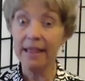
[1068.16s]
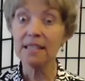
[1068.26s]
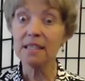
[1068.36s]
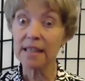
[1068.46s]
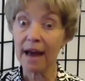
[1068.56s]
And
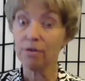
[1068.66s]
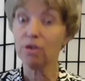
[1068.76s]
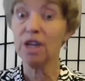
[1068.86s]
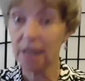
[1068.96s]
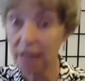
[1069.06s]
this is
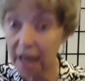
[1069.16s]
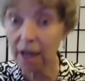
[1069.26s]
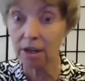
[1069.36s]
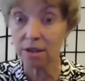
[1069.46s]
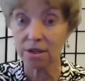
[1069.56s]
after
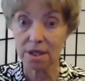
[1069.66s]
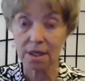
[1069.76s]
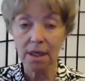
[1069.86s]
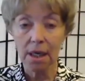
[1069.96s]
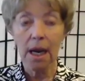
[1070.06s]

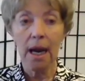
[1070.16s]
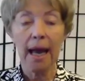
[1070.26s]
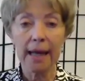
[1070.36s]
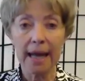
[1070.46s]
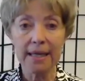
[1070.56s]
years.
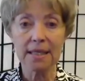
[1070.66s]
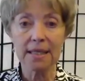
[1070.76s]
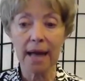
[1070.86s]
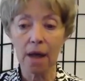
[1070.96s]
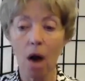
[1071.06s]
And I
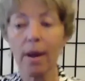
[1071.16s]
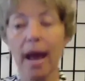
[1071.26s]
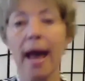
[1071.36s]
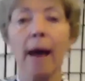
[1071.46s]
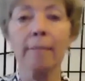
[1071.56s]
decided,
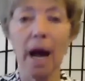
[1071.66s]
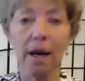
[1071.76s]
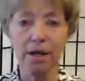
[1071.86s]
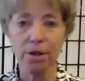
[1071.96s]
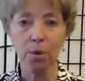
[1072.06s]
okay, I'm
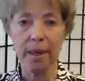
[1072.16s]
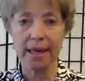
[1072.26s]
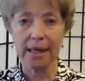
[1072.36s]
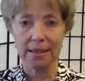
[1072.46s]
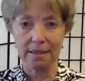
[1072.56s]
not going to do
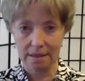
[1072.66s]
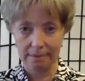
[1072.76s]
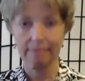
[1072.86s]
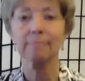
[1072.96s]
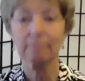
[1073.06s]
weekends.